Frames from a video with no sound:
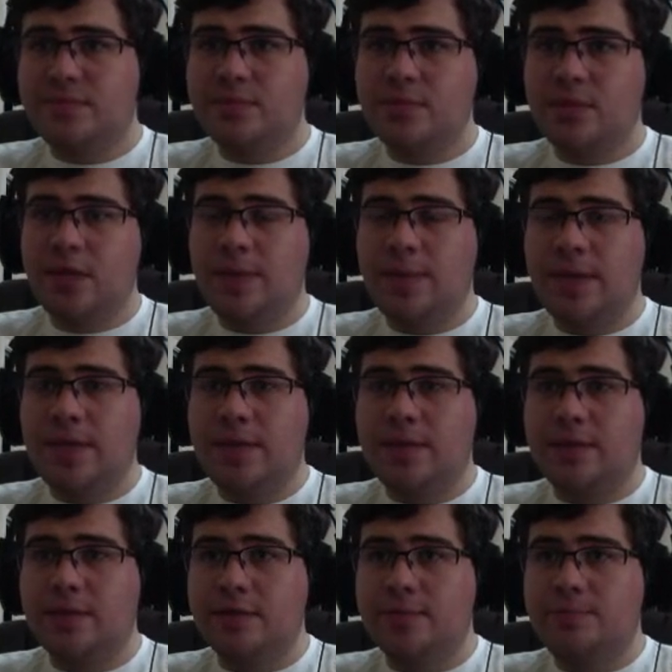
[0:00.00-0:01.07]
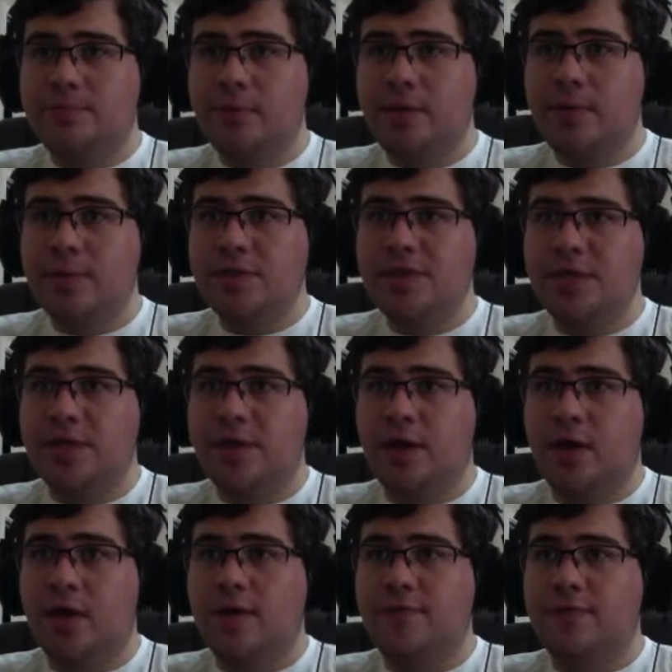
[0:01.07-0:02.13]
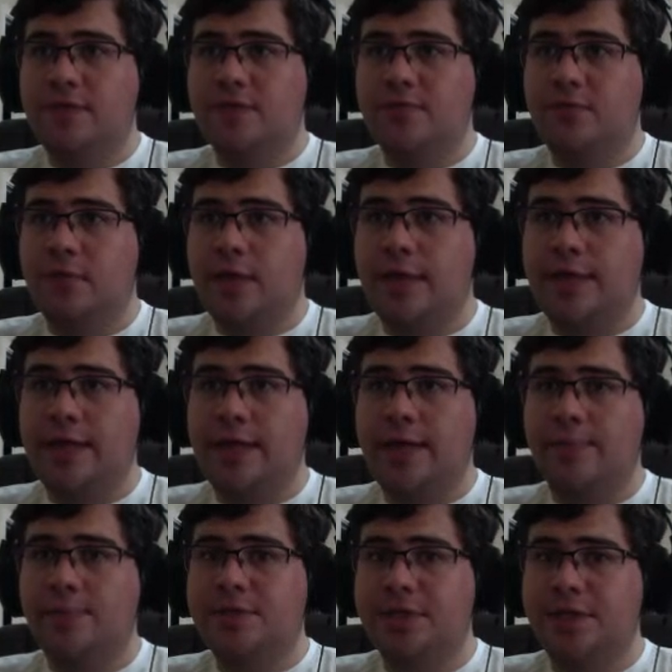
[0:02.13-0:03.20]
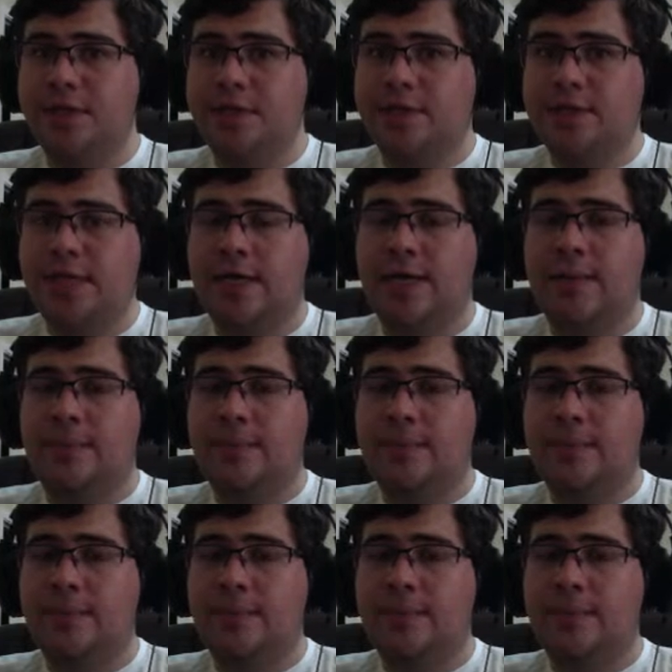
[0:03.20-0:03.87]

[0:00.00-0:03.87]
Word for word: I mean, they're pretty much in an office for, like, ninety percent of the time.